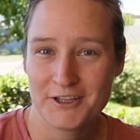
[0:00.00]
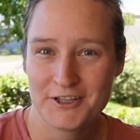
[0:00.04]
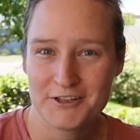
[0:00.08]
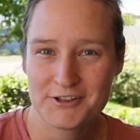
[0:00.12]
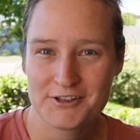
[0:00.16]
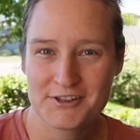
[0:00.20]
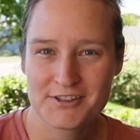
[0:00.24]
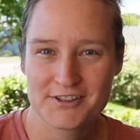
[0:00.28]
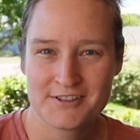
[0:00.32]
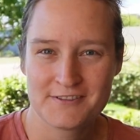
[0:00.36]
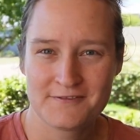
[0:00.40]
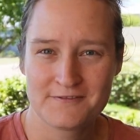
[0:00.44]

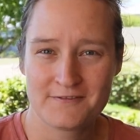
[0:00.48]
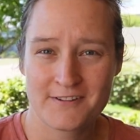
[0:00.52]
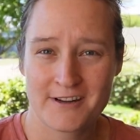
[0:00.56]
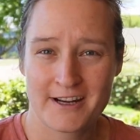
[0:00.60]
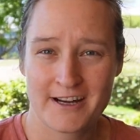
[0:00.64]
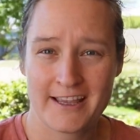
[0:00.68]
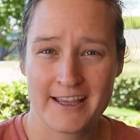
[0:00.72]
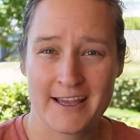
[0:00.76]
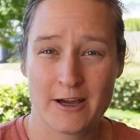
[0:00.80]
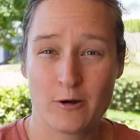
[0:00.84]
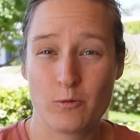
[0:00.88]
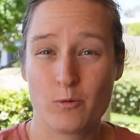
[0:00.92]
interested in
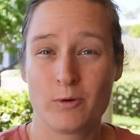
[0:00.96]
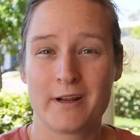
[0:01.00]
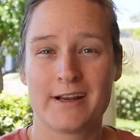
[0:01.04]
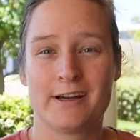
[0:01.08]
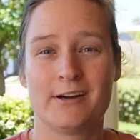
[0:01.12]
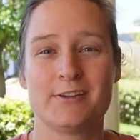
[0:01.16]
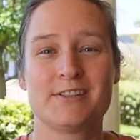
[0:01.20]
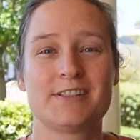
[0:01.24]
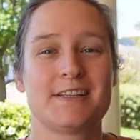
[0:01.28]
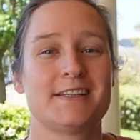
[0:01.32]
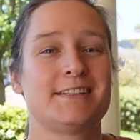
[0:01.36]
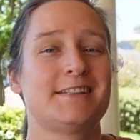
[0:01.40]
finding out what
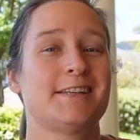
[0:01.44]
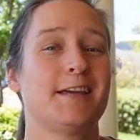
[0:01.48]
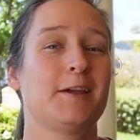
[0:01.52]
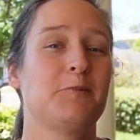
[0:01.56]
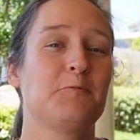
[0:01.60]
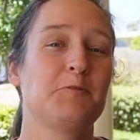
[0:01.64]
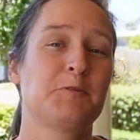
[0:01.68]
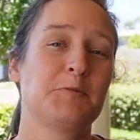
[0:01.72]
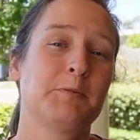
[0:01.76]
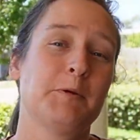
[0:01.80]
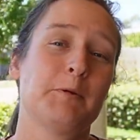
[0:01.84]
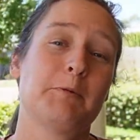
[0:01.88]
else I take
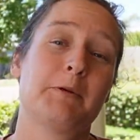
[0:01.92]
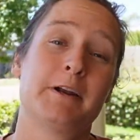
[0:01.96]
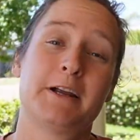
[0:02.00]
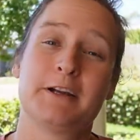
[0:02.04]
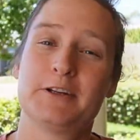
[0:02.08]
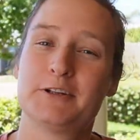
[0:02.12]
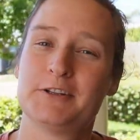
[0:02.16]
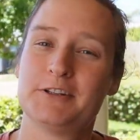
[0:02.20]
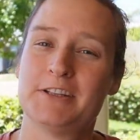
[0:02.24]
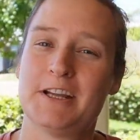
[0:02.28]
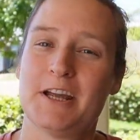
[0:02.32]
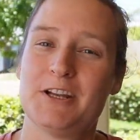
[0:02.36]
with me when I
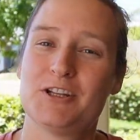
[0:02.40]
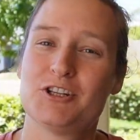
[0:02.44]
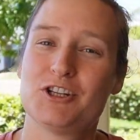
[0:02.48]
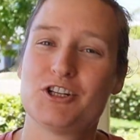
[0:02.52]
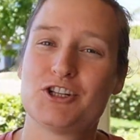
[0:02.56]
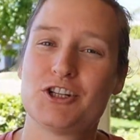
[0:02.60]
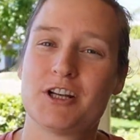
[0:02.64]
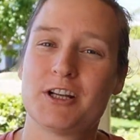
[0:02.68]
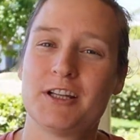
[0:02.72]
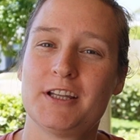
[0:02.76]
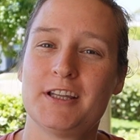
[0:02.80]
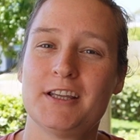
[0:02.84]
go nature
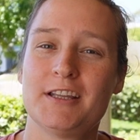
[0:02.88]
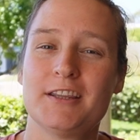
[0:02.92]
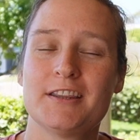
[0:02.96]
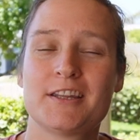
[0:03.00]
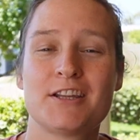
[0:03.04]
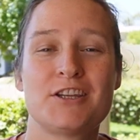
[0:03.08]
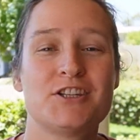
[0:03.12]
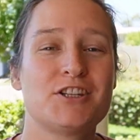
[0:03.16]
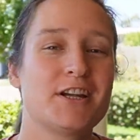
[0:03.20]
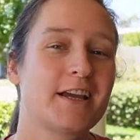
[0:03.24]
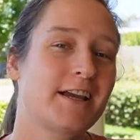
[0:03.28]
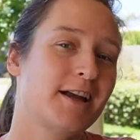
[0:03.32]
journaling,
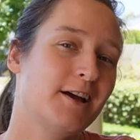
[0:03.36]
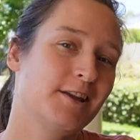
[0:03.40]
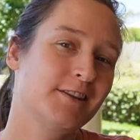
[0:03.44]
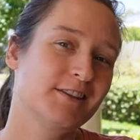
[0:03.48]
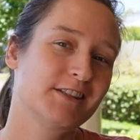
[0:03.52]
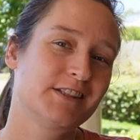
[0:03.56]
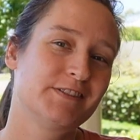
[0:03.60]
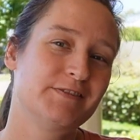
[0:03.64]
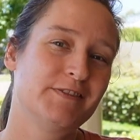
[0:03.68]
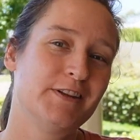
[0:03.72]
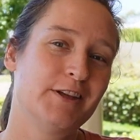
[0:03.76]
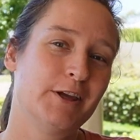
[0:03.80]
then check out
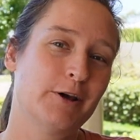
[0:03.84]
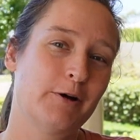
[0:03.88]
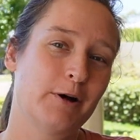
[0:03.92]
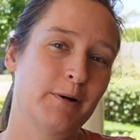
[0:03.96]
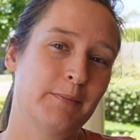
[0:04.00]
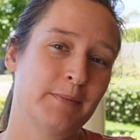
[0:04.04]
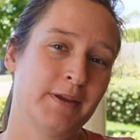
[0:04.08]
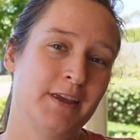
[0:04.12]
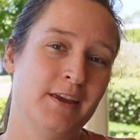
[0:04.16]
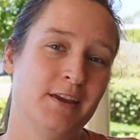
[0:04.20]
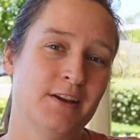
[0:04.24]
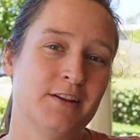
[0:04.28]
this video up
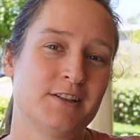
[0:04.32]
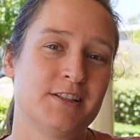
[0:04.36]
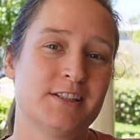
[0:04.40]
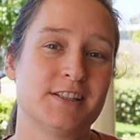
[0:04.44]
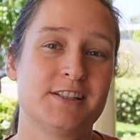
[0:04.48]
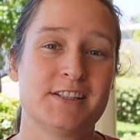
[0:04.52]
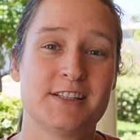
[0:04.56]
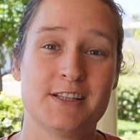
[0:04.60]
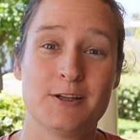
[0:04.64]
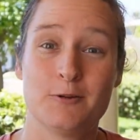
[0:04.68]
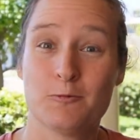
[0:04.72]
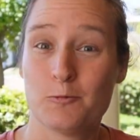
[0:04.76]
here to
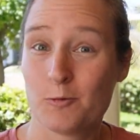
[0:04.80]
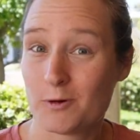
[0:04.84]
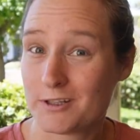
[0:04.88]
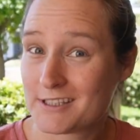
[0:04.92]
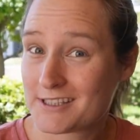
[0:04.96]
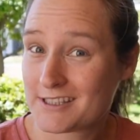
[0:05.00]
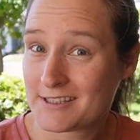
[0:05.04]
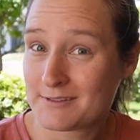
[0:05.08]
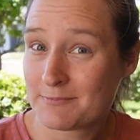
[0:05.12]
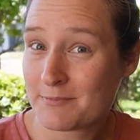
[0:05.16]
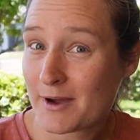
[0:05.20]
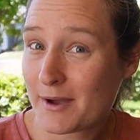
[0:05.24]
see
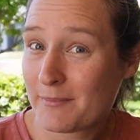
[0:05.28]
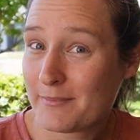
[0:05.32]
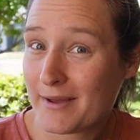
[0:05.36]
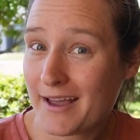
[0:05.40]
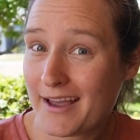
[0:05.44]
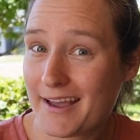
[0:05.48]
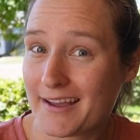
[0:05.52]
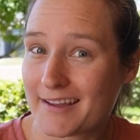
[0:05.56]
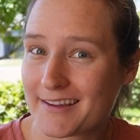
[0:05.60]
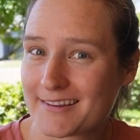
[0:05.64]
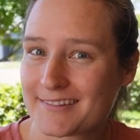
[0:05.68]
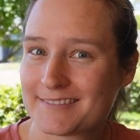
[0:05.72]
what's in my
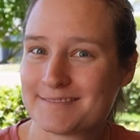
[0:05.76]
bag.